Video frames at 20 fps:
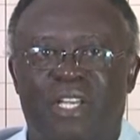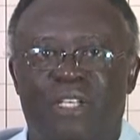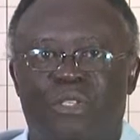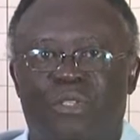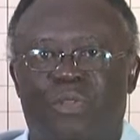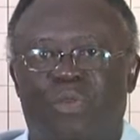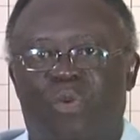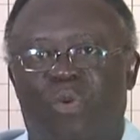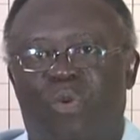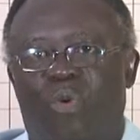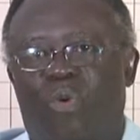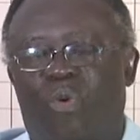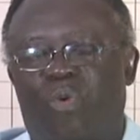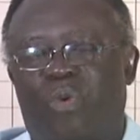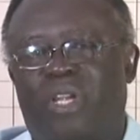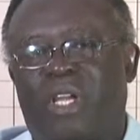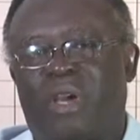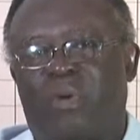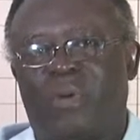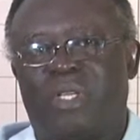So
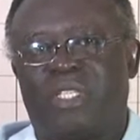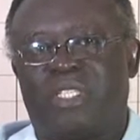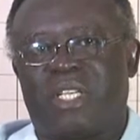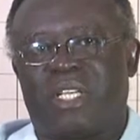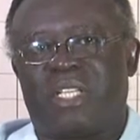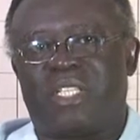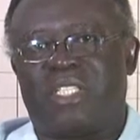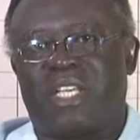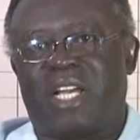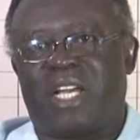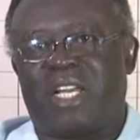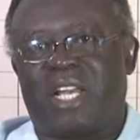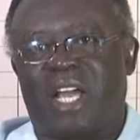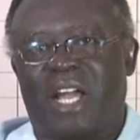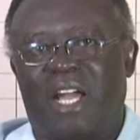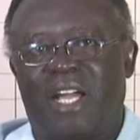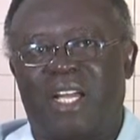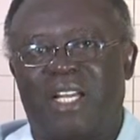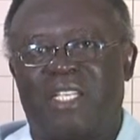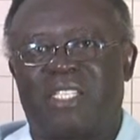here we say
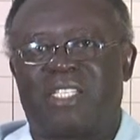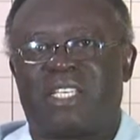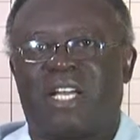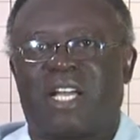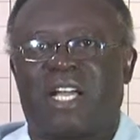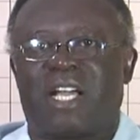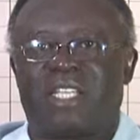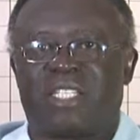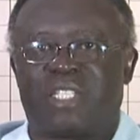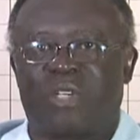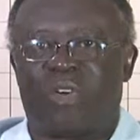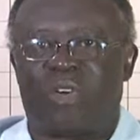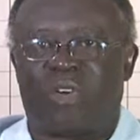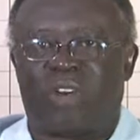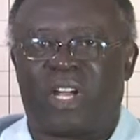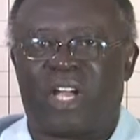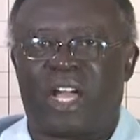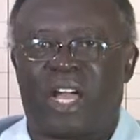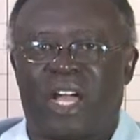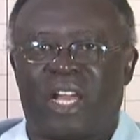gender is a
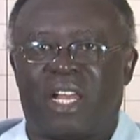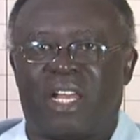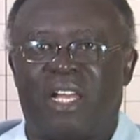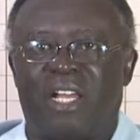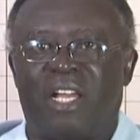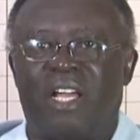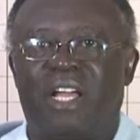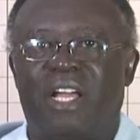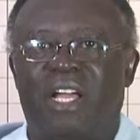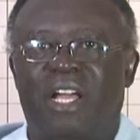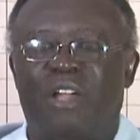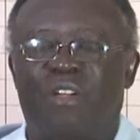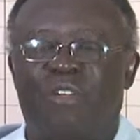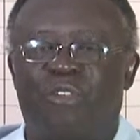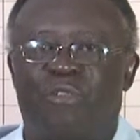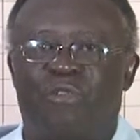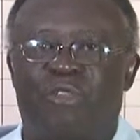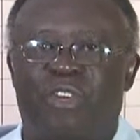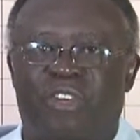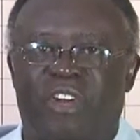categorical
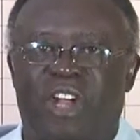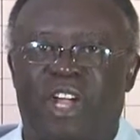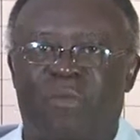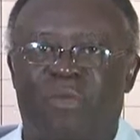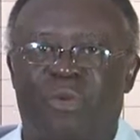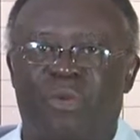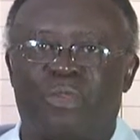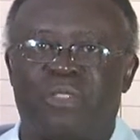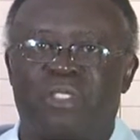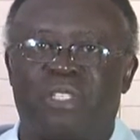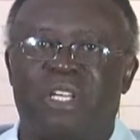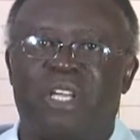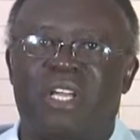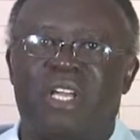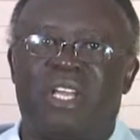variables.